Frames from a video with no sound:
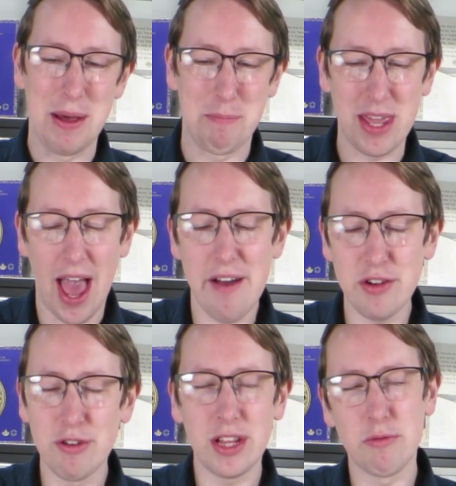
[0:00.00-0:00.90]
but you
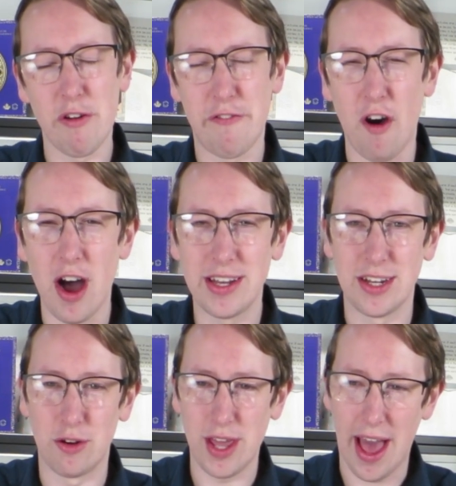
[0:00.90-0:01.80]
haven't really refined
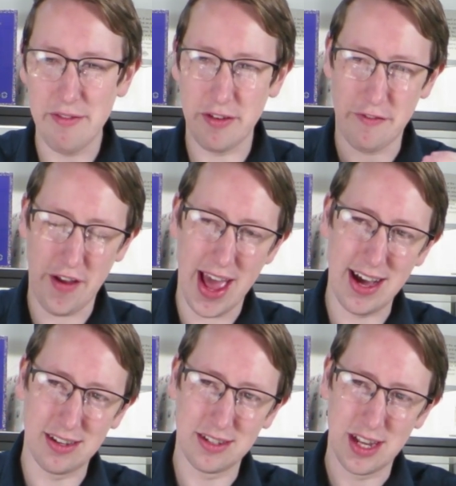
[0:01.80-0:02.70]
it, or you haven't
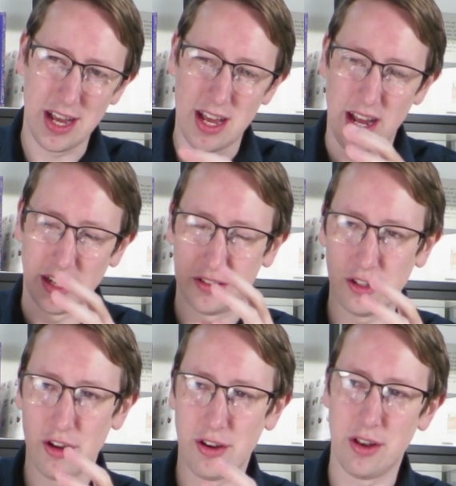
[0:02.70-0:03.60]
found a
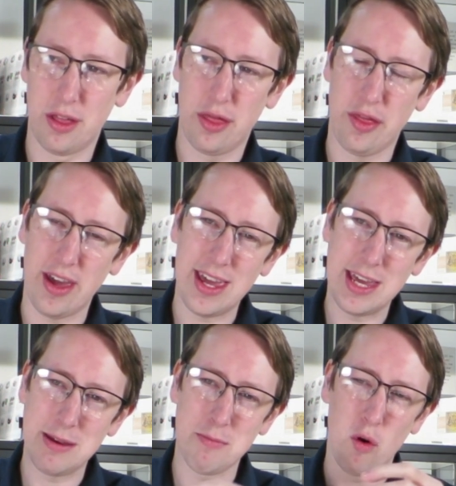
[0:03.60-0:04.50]
certain
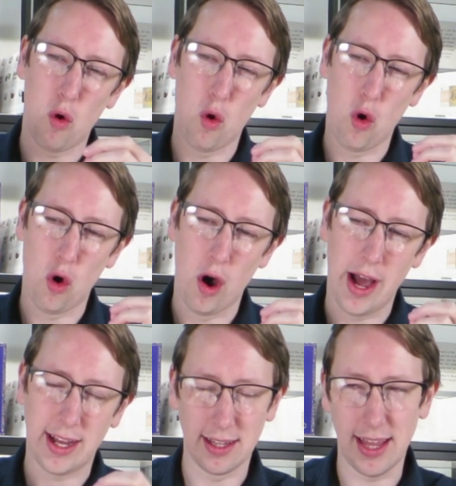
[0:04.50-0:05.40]
theme or
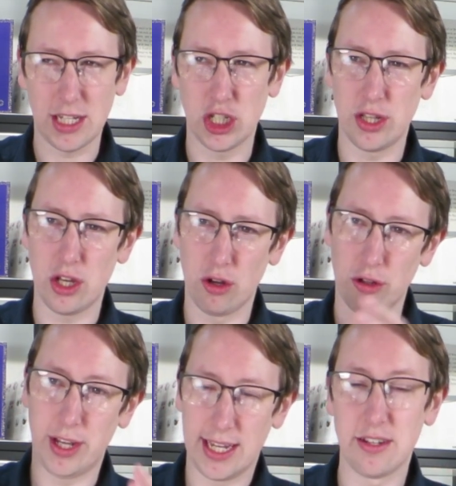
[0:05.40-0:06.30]
a collection that you're
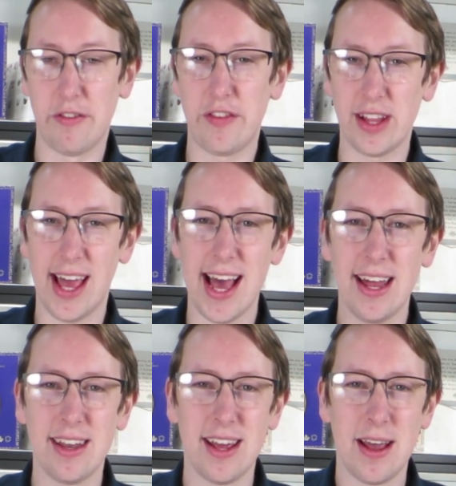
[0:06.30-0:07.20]
looking to fill
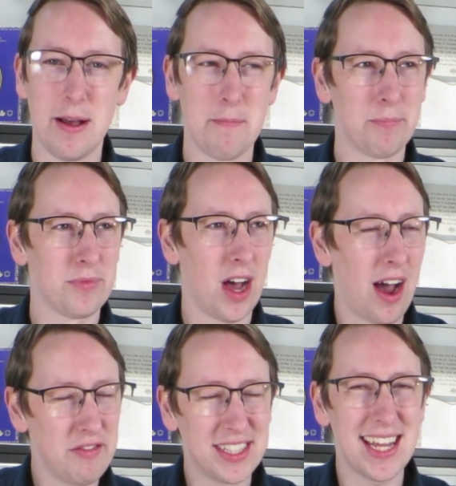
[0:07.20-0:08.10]
out,
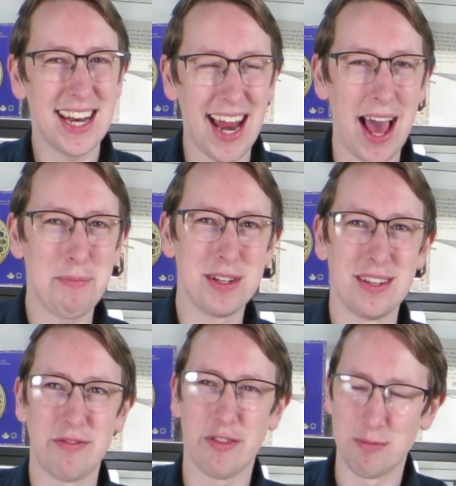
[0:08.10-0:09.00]
I've seen it
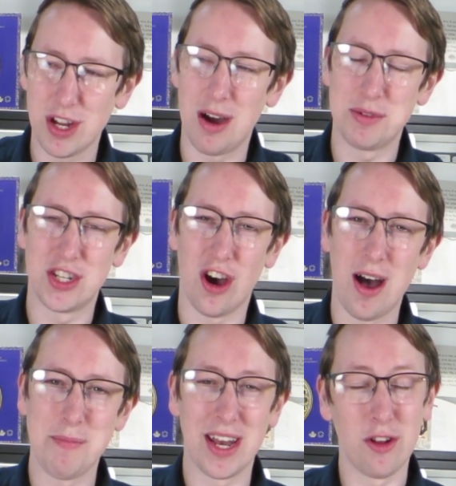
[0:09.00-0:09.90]
happen from time to
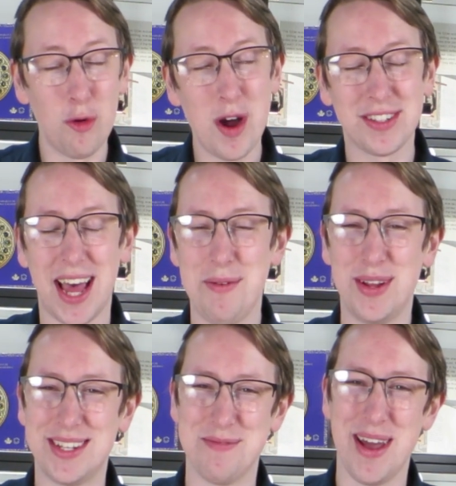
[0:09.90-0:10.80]
time, and it almost
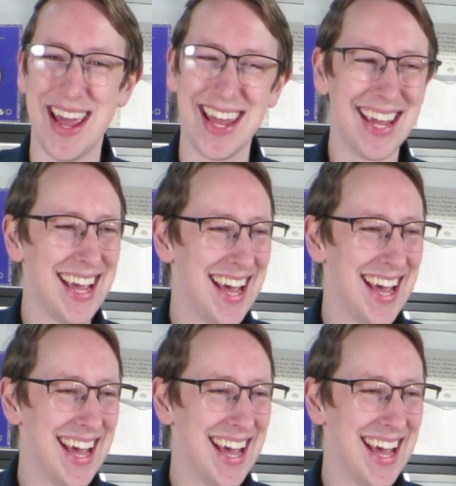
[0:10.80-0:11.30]
happened to me.